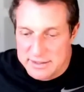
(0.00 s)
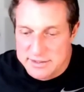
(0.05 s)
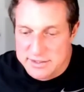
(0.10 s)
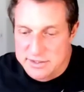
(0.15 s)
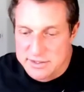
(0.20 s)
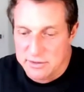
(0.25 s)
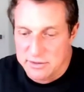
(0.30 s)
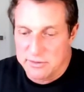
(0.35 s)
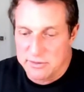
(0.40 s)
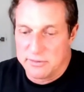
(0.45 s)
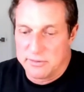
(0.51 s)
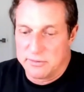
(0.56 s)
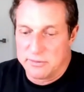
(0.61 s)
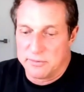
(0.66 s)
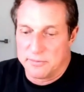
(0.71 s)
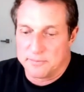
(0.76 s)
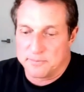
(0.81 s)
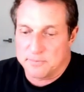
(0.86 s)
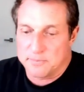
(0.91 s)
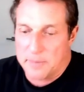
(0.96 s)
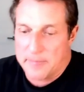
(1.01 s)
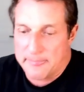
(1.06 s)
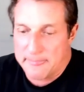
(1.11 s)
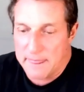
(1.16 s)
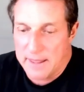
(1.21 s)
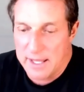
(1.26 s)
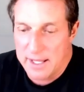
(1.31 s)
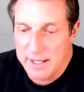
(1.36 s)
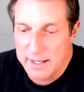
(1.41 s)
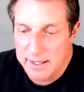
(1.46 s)
so the
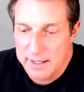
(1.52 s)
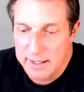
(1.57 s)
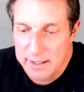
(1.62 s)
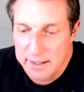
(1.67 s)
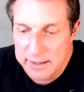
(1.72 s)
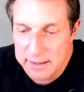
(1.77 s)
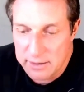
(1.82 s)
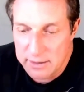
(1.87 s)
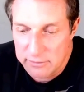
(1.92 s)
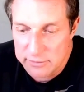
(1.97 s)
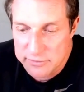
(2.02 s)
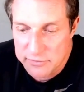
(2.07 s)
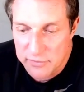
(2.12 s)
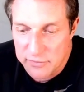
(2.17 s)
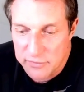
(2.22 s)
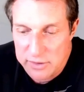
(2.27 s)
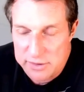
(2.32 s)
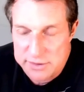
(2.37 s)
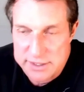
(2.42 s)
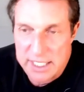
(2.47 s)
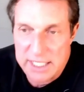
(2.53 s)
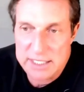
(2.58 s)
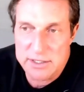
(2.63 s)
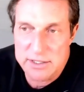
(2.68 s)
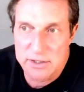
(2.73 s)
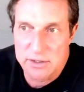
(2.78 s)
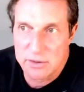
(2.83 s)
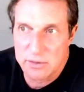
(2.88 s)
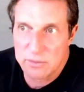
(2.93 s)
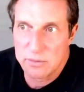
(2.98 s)
you know, as far as I
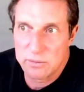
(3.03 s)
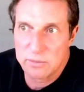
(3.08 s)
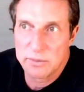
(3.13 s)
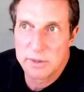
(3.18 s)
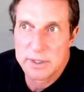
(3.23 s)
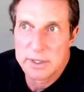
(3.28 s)
knew,